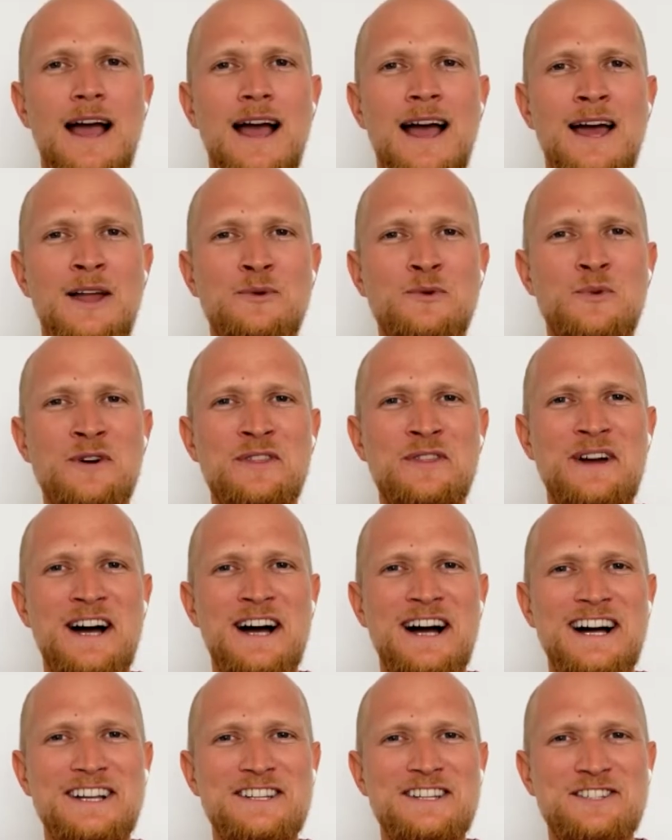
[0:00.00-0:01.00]
And with
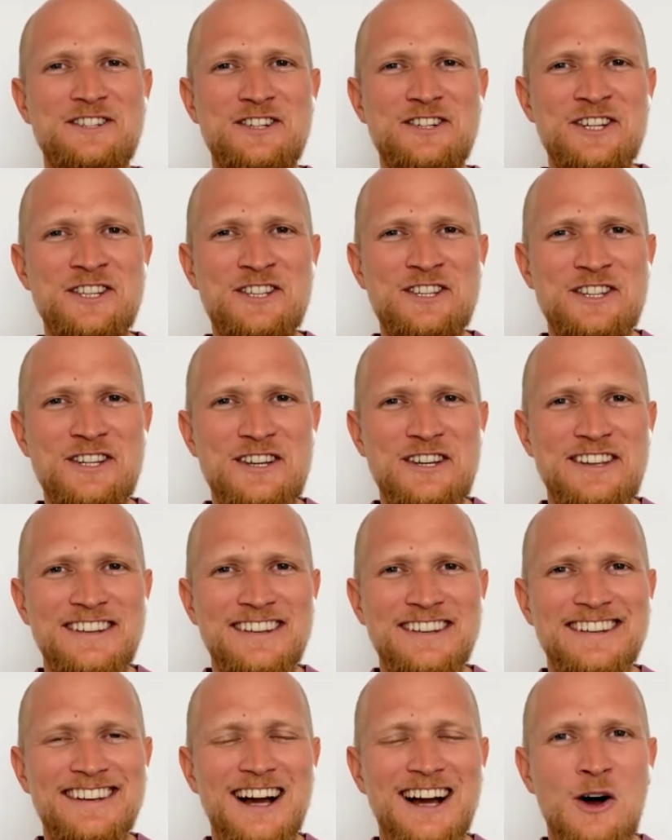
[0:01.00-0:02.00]
that,
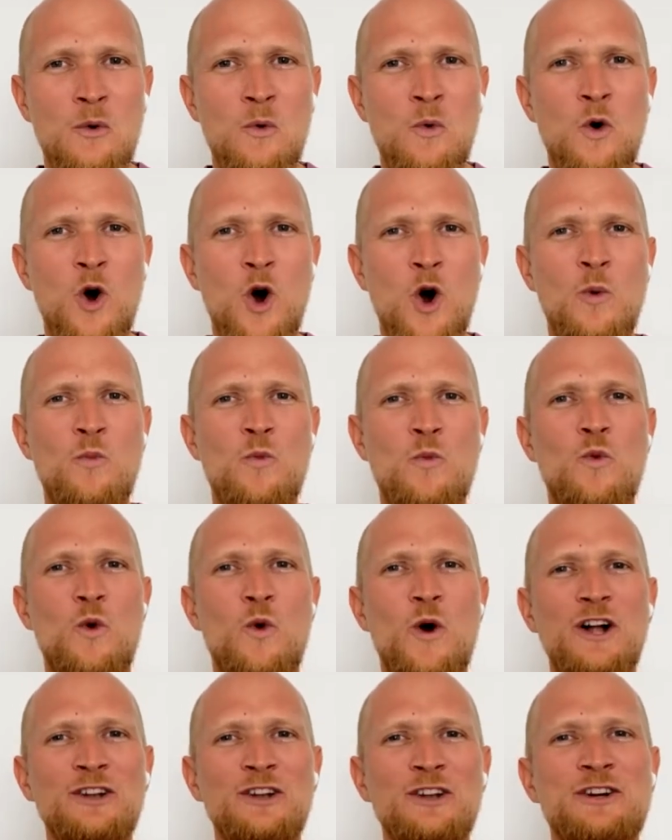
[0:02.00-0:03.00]
Justin, a warm
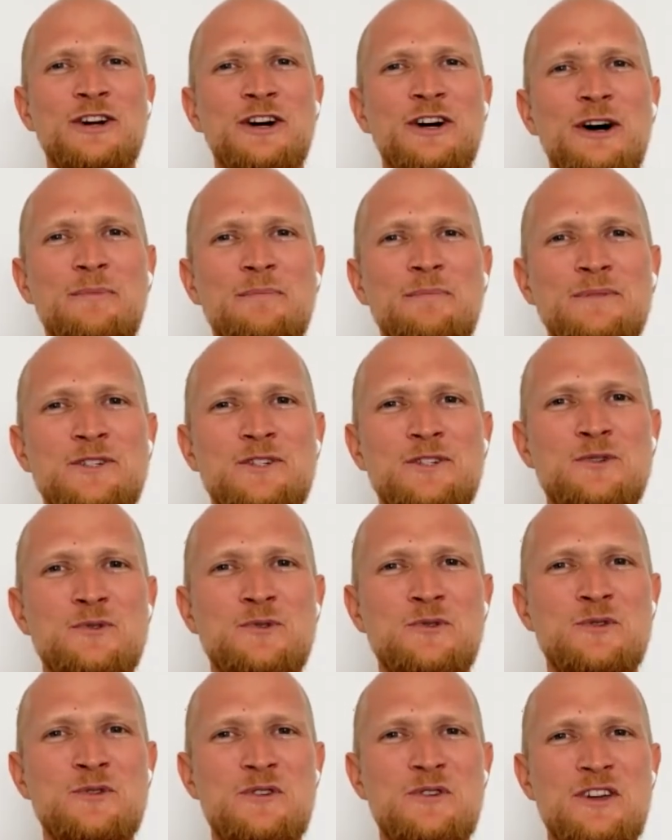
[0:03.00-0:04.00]
welcome
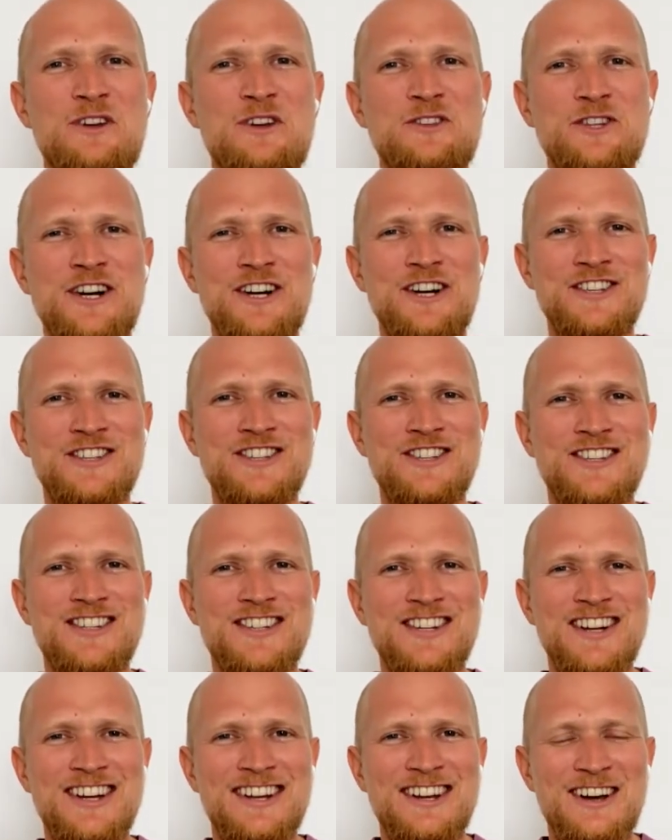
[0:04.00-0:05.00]
to the
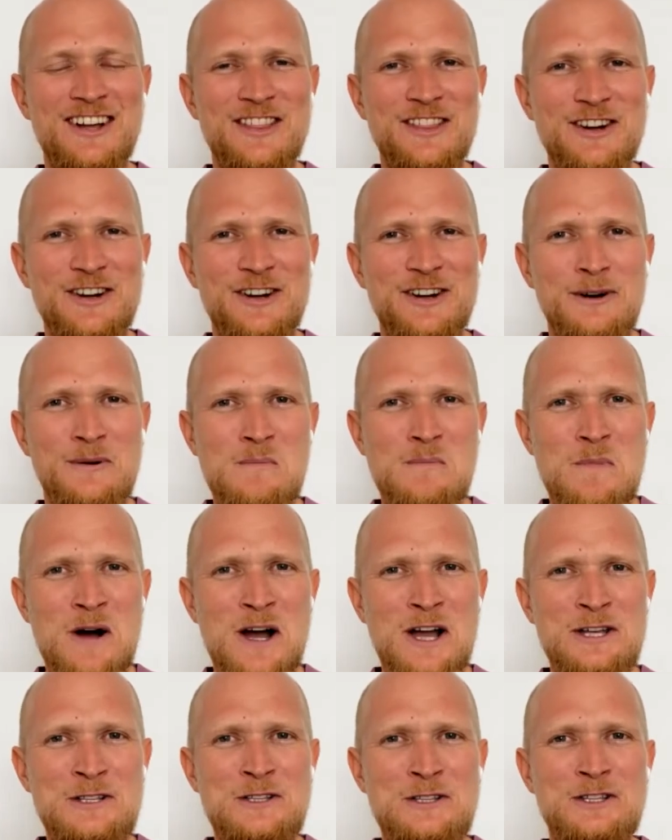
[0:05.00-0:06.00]
Just Another
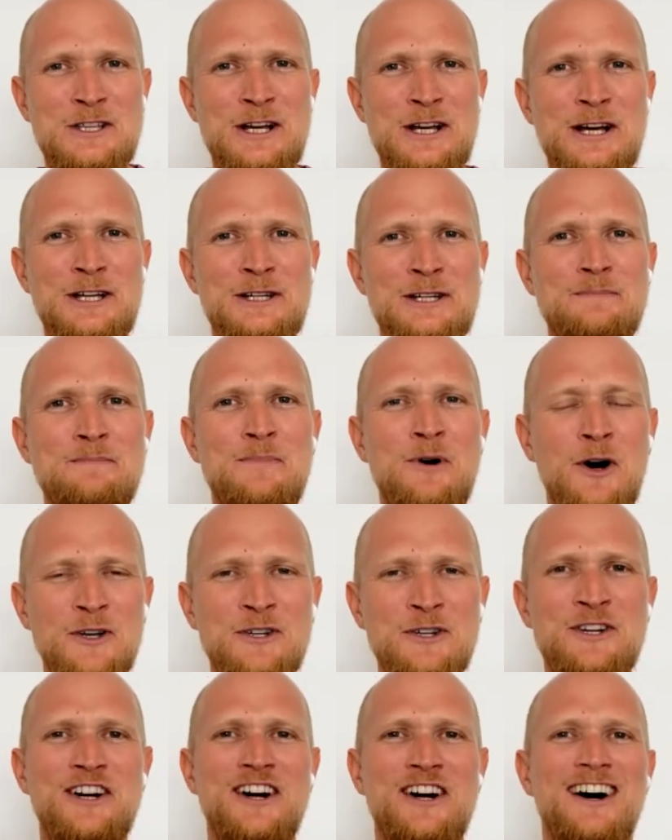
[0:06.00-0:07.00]
Mindset
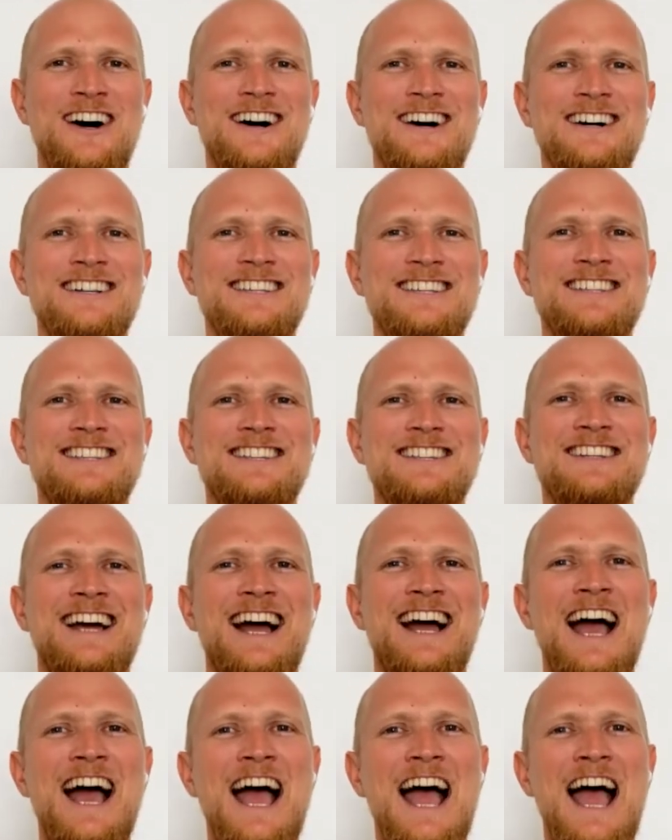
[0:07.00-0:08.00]
podcast.
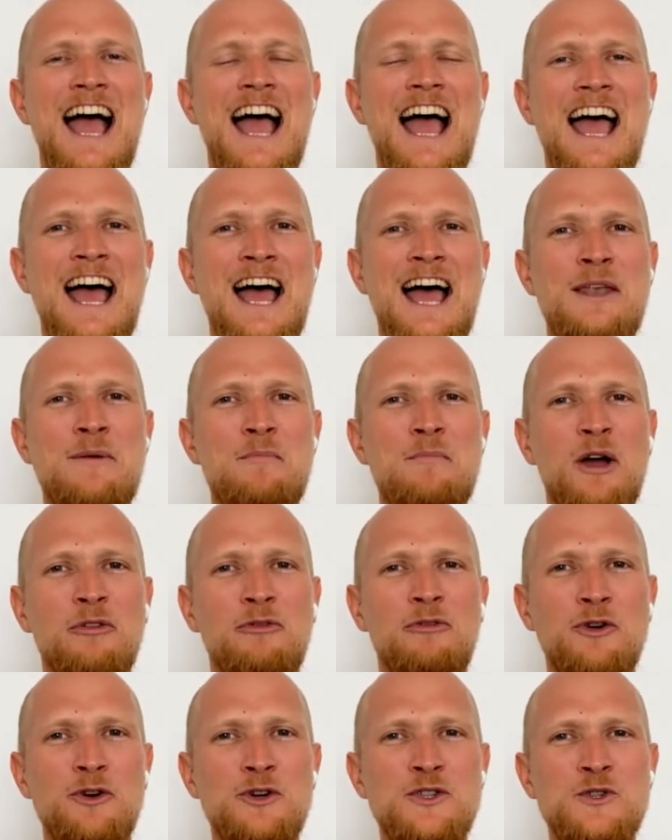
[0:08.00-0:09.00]
And
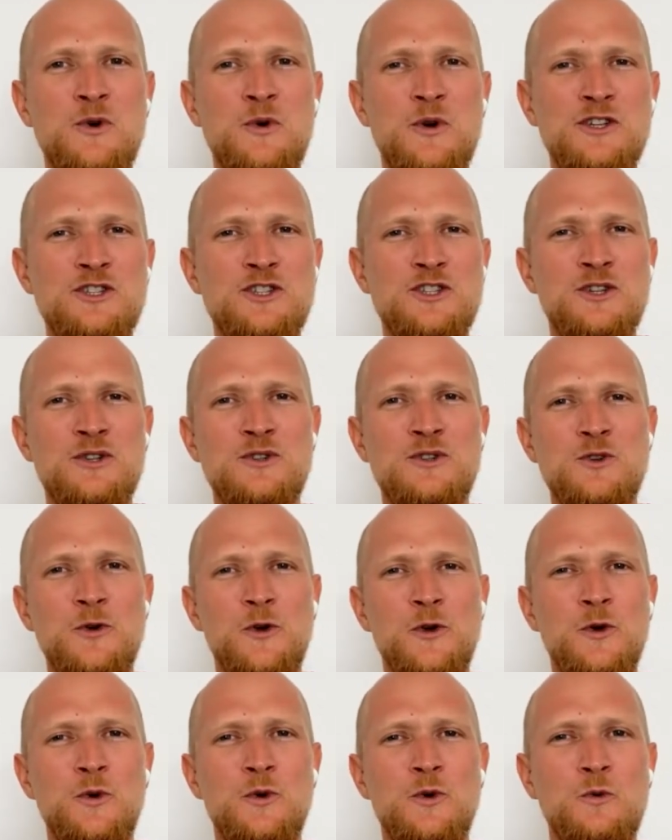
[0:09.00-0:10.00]
my first question
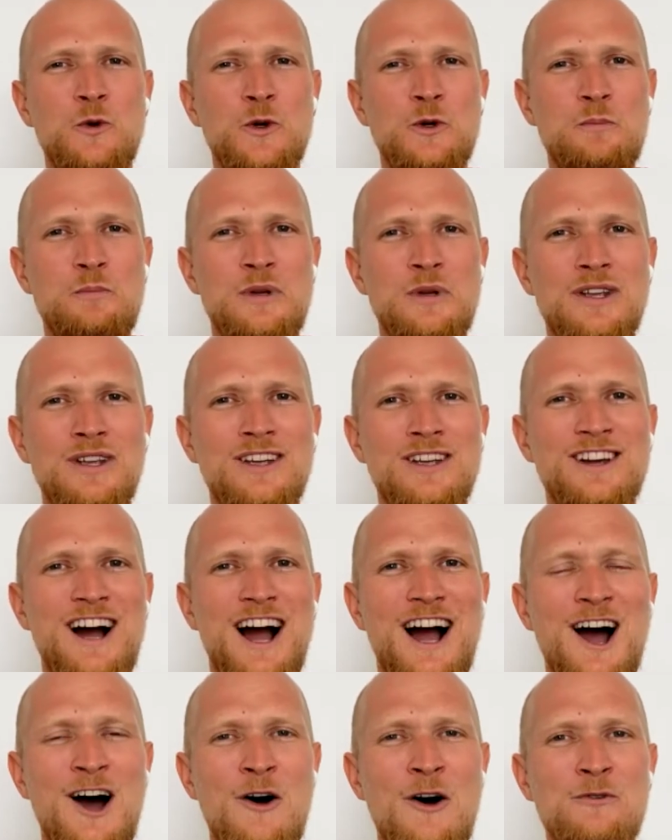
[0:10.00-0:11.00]
to you would be,
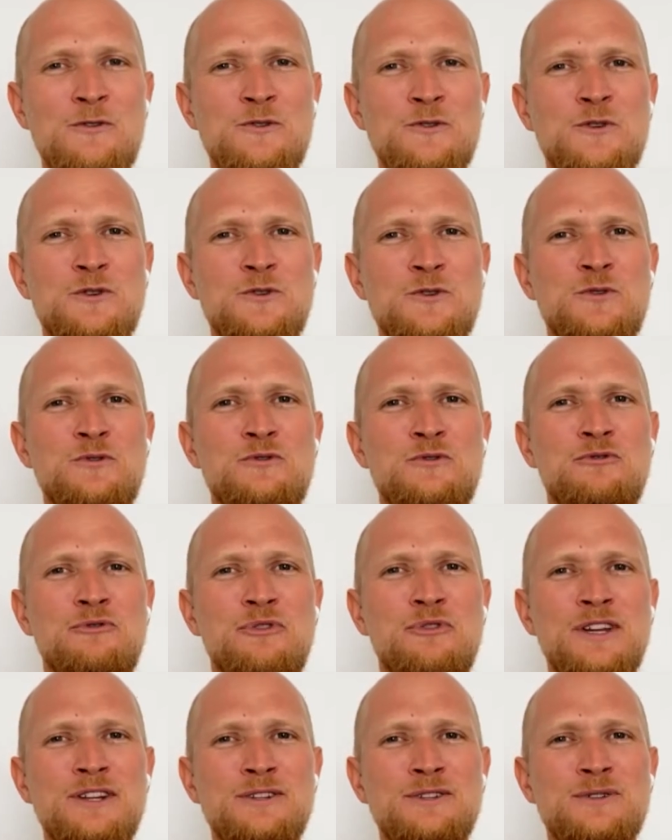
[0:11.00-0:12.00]
how do you
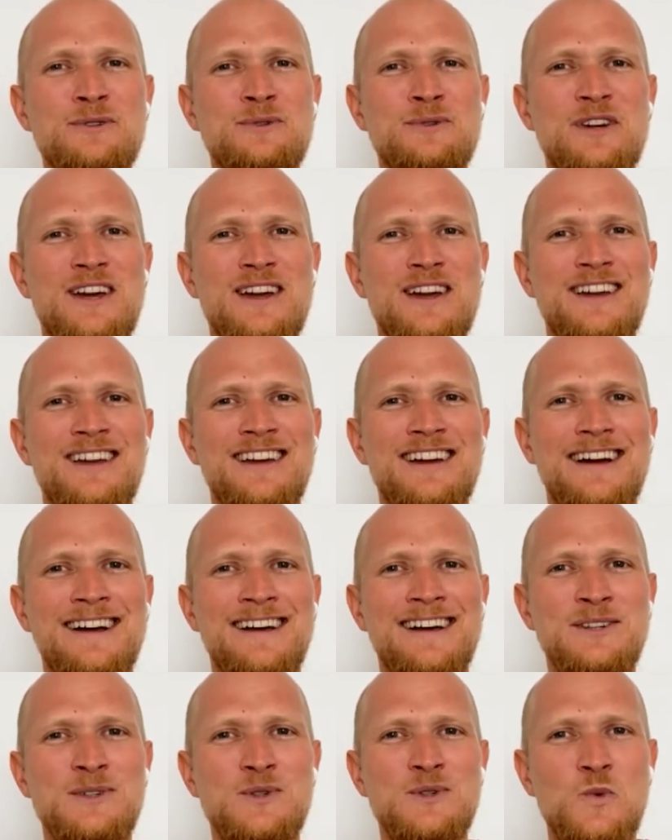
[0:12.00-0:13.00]
feel today
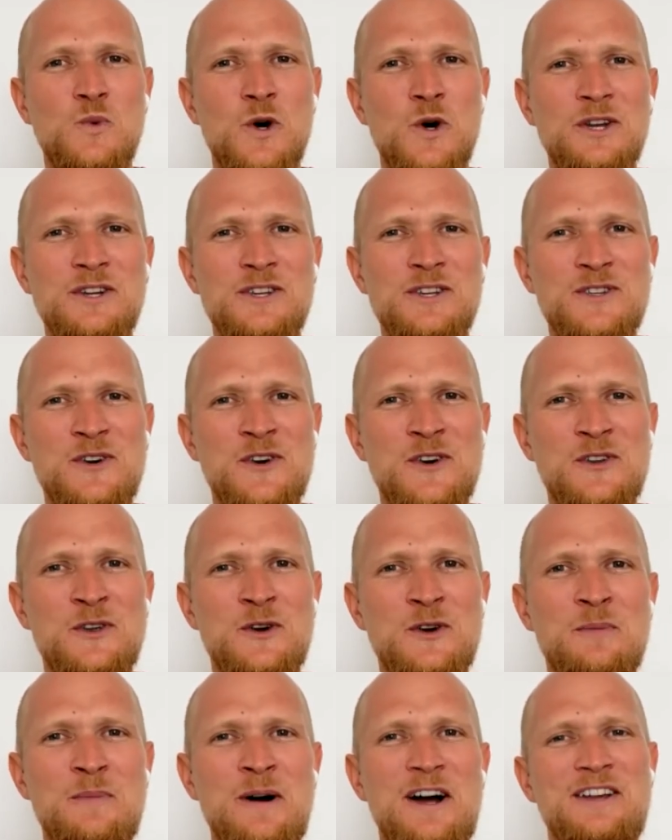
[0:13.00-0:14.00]
and what is on
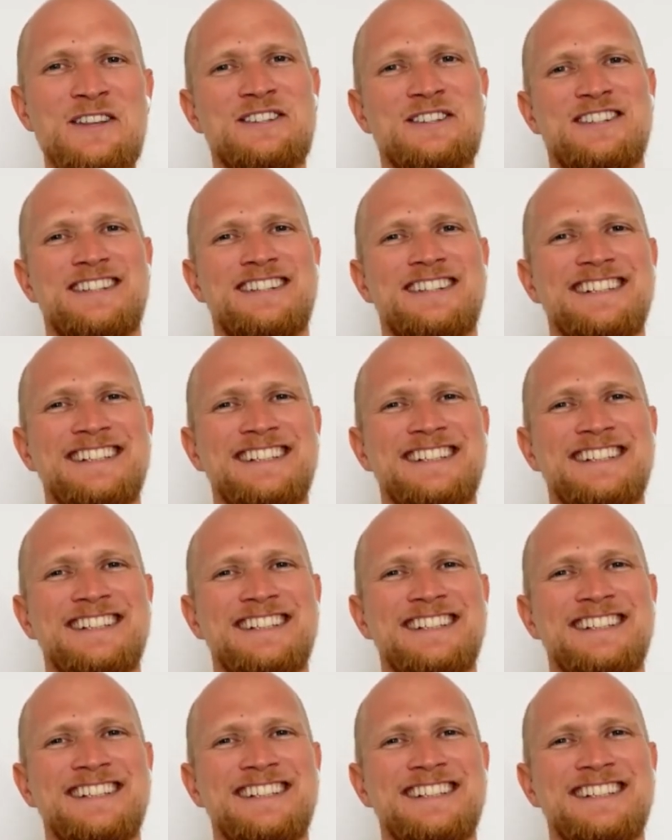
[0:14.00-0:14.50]
your mind?